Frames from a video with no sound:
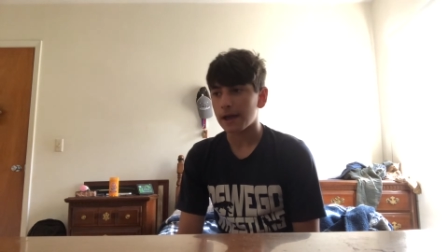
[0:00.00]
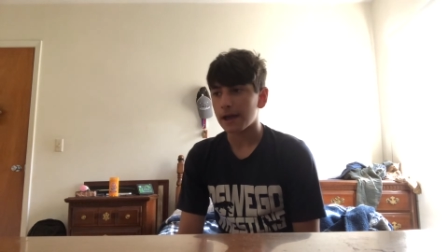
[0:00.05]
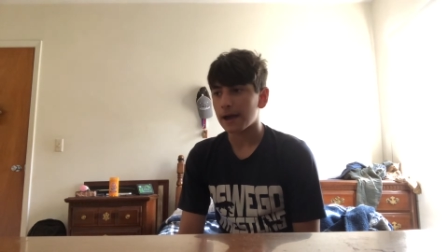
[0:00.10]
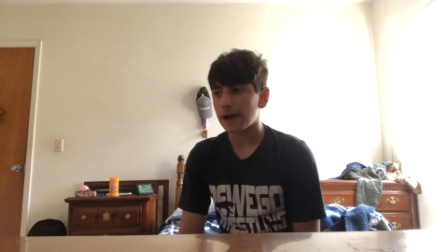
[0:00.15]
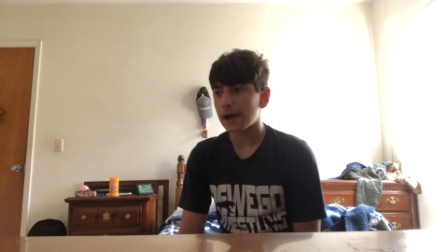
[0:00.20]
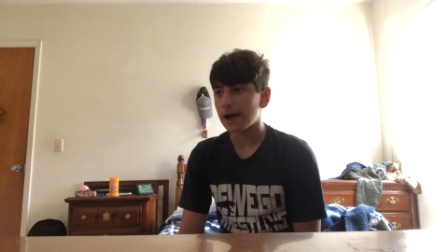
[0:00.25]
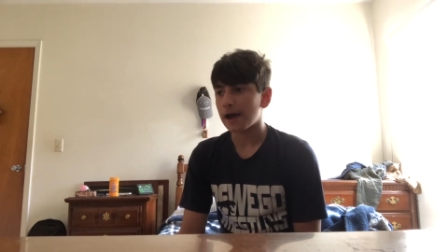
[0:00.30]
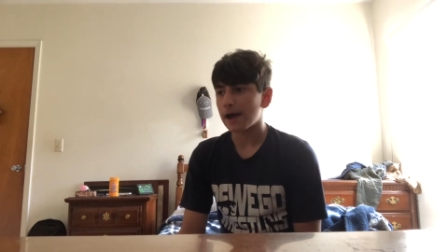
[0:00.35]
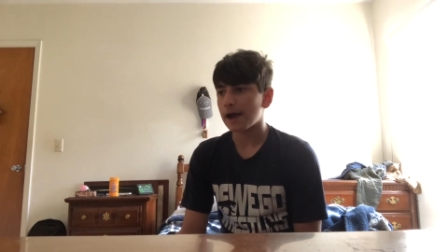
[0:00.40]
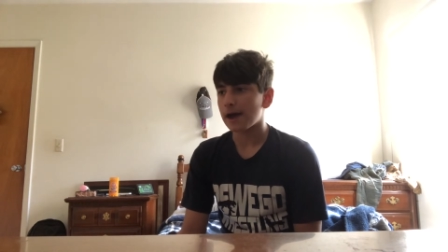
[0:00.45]

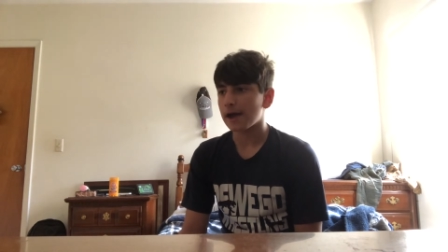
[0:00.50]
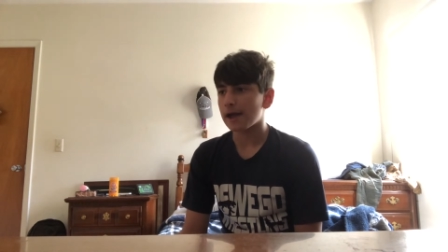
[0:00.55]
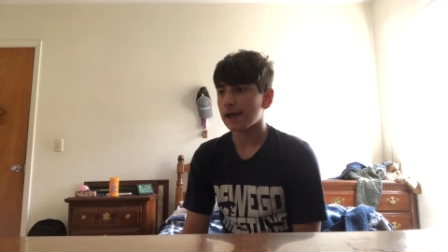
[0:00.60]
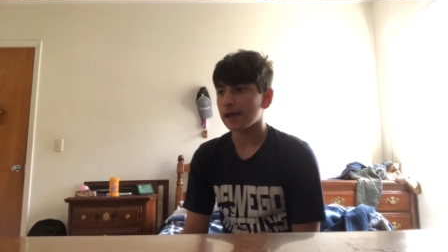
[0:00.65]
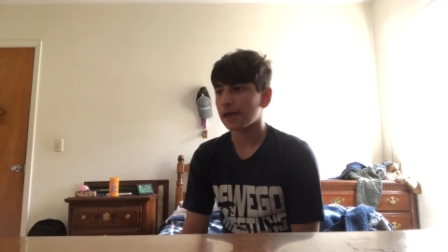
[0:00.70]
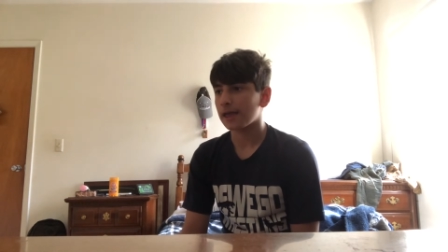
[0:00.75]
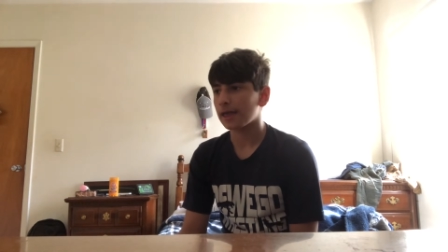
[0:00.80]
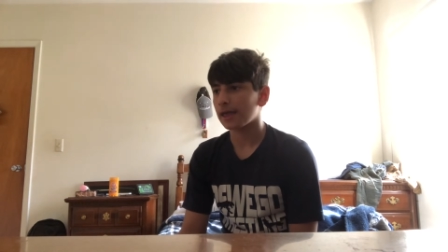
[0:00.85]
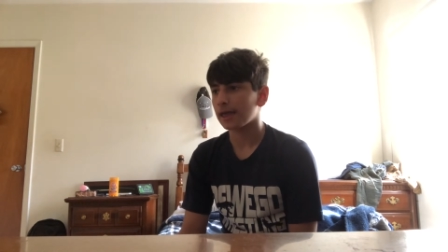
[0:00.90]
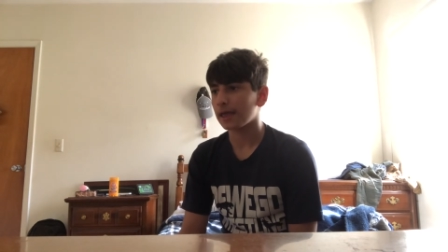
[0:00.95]

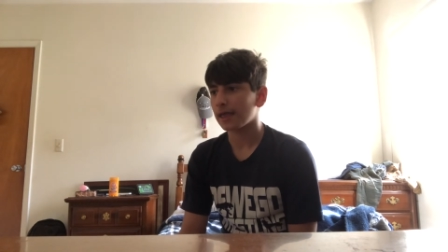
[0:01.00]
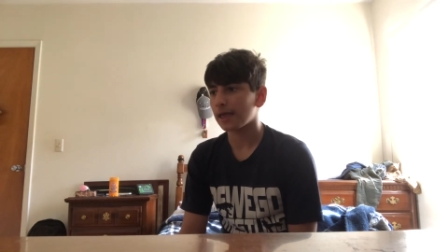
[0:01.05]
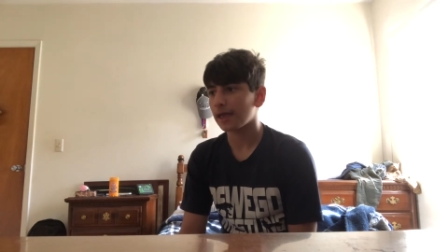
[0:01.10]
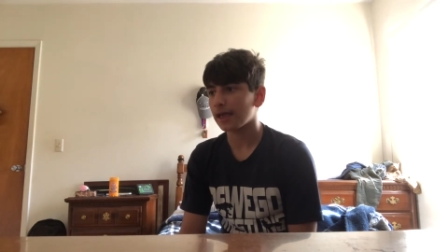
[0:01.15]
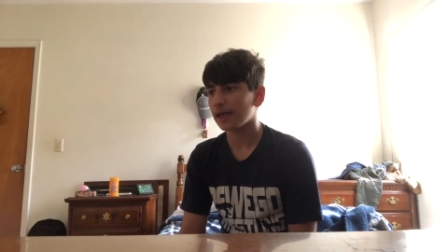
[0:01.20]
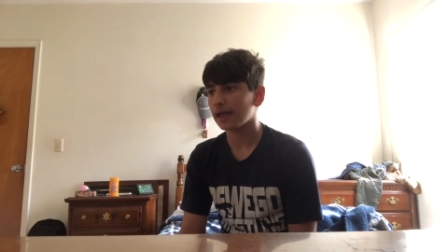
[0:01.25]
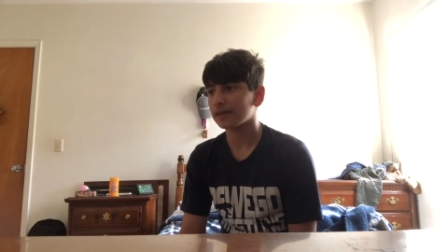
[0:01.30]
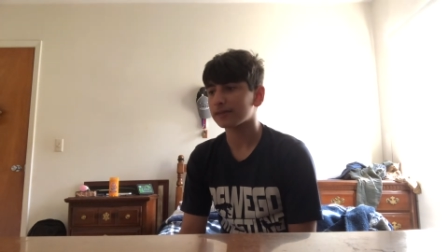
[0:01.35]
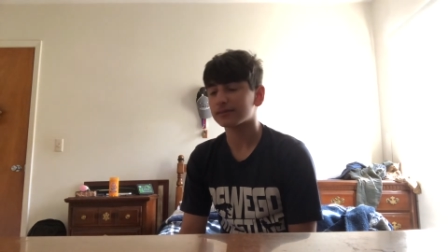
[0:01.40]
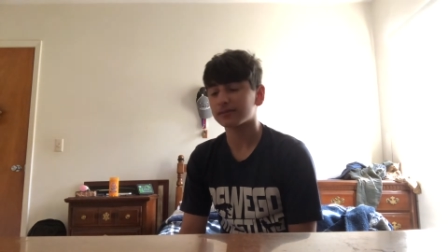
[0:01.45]

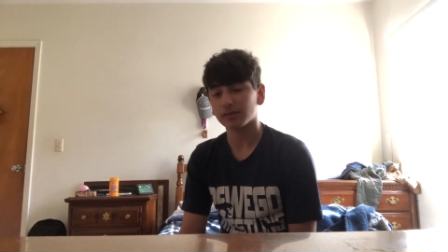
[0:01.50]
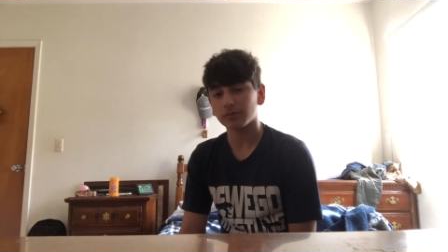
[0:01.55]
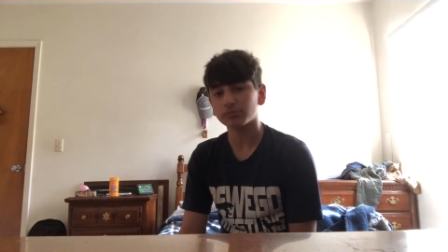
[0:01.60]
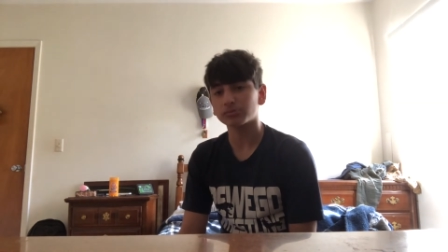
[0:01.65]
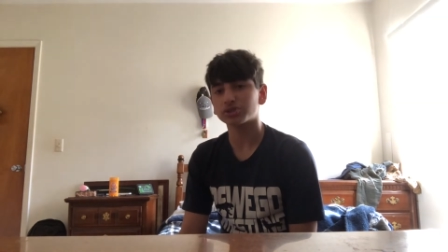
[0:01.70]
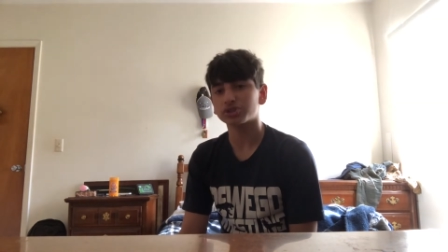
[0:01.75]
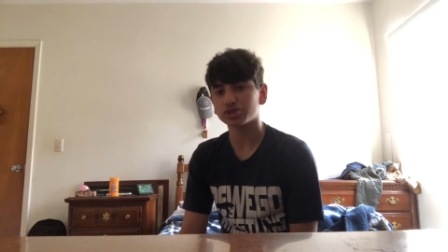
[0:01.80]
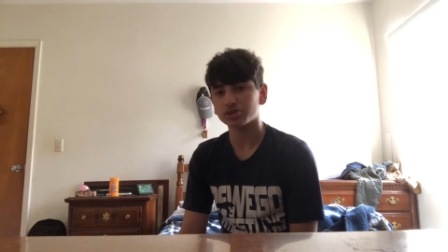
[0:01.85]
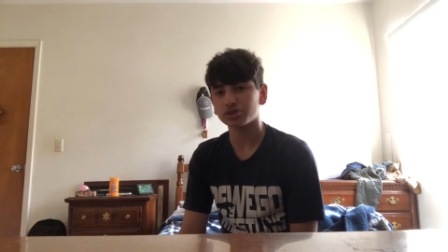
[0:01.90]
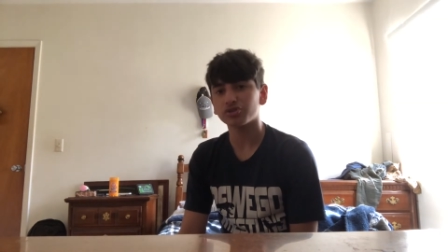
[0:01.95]
And some
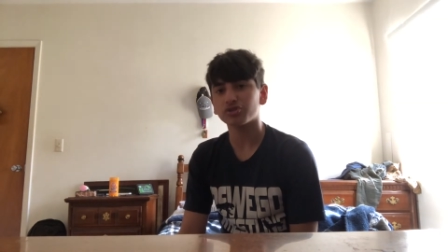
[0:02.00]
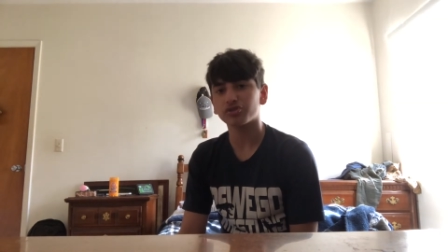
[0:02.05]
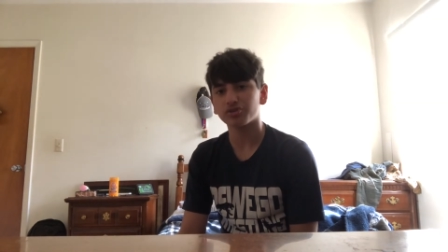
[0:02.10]
shoes,